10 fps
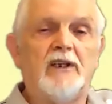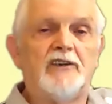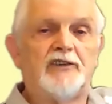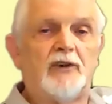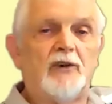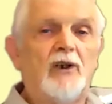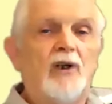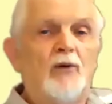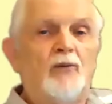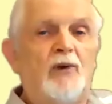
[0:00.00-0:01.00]
So
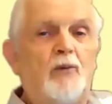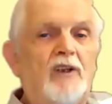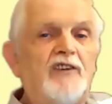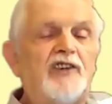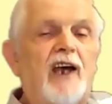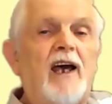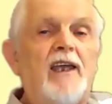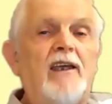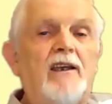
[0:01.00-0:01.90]
when one's high,